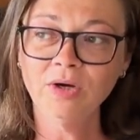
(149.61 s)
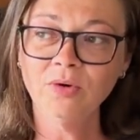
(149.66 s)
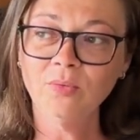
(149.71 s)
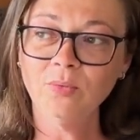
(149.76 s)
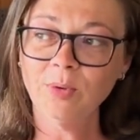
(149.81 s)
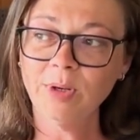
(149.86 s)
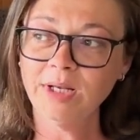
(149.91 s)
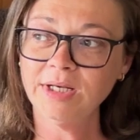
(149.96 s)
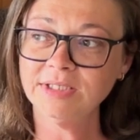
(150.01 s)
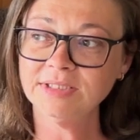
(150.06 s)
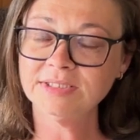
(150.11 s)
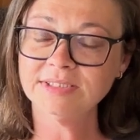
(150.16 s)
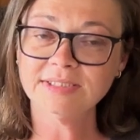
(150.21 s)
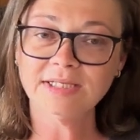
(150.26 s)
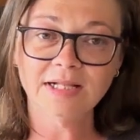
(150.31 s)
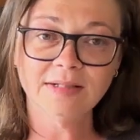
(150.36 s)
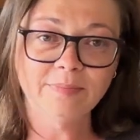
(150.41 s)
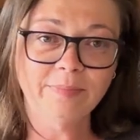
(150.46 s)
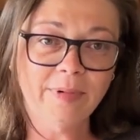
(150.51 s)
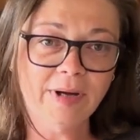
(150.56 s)
One is
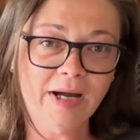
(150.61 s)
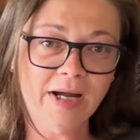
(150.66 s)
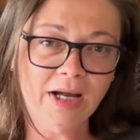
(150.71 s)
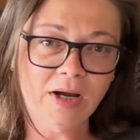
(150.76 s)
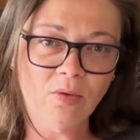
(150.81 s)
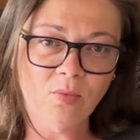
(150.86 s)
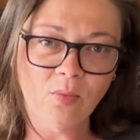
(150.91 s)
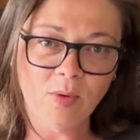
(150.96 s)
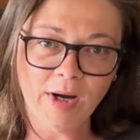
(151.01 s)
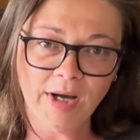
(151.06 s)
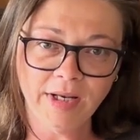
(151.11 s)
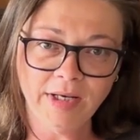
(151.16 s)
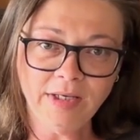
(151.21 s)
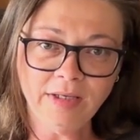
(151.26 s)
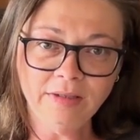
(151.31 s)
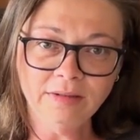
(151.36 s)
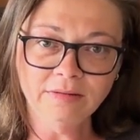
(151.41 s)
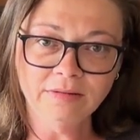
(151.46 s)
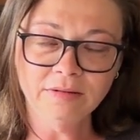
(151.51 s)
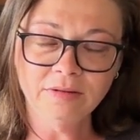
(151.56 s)
alpaca one,
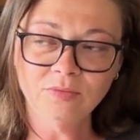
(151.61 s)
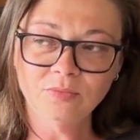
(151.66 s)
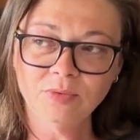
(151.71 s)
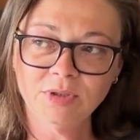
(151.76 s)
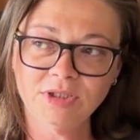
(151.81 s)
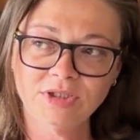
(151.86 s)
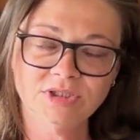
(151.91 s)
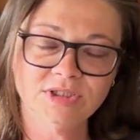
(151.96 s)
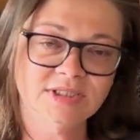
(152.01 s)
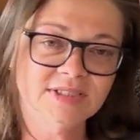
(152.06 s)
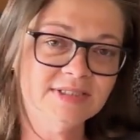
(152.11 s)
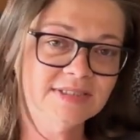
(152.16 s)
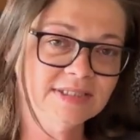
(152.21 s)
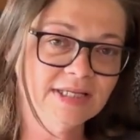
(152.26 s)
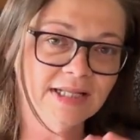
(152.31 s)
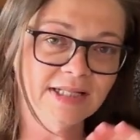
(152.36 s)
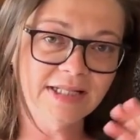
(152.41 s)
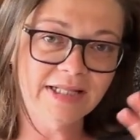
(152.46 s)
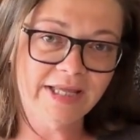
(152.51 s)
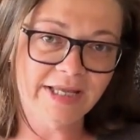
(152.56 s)
which is a
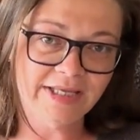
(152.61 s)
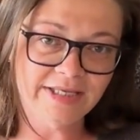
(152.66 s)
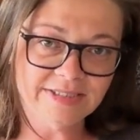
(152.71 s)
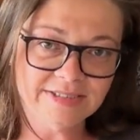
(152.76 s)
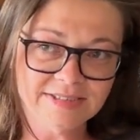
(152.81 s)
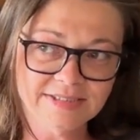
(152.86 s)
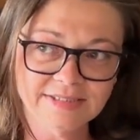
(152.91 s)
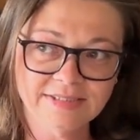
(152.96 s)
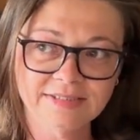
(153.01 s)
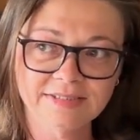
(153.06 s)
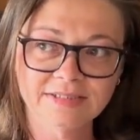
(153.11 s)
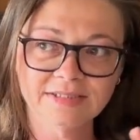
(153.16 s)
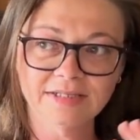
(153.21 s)
lace